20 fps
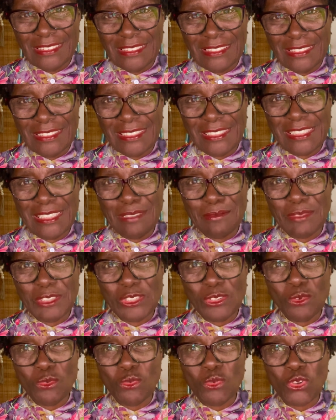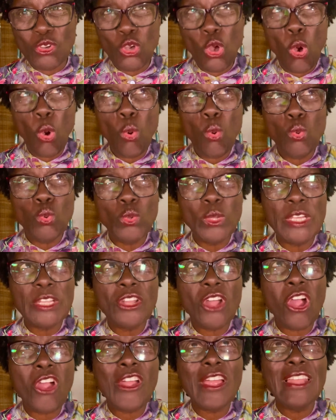Seems so cold and
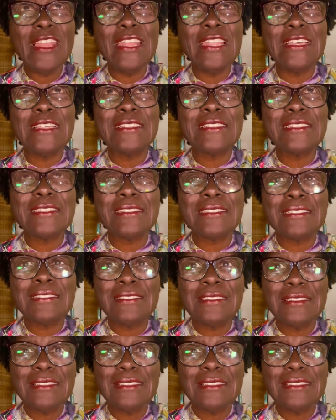heartless.